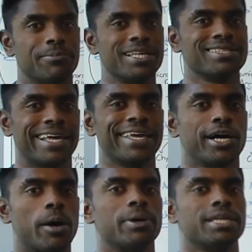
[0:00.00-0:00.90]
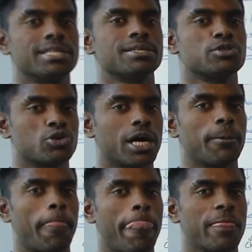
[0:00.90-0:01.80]
Please like, comment, and
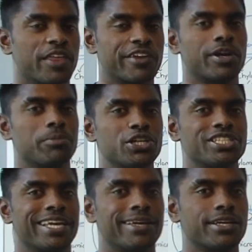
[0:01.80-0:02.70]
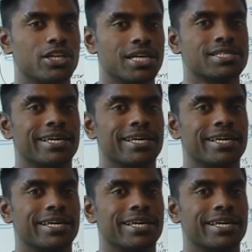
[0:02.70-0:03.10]
subscribe. Thank you very much, and good luck